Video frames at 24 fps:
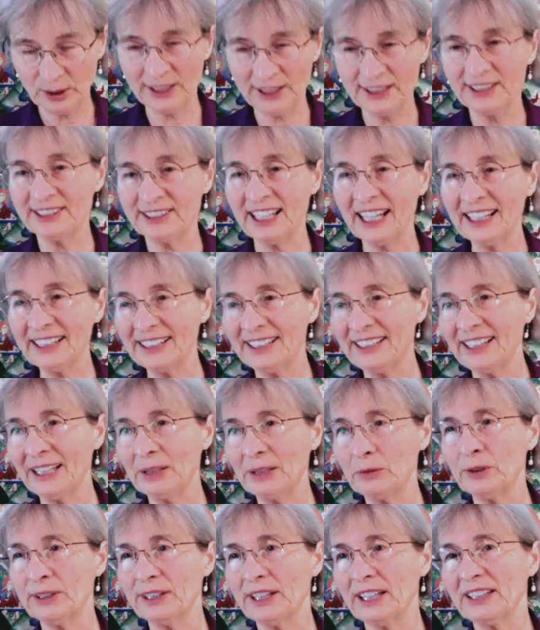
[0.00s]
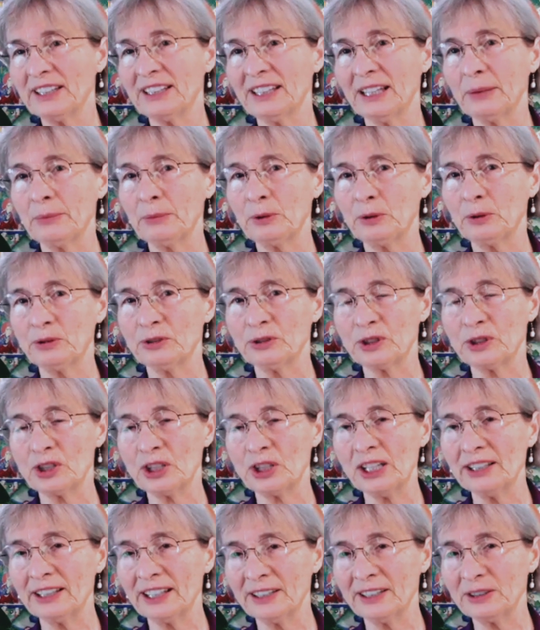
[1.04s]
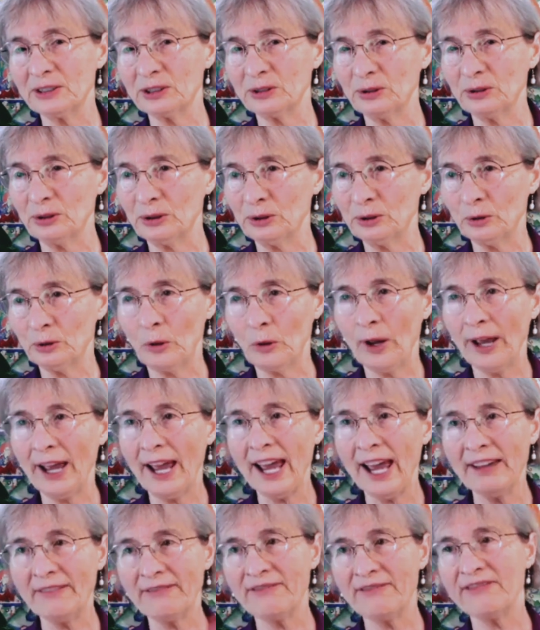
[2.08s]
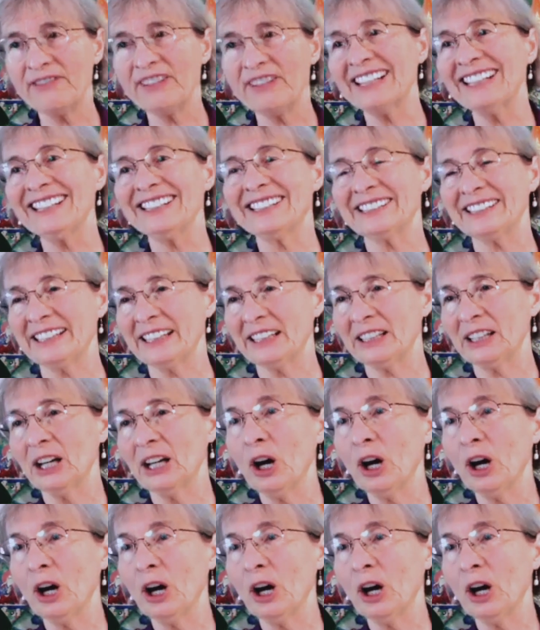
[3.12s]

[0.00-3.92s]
And that day when I came to the children's studio, everything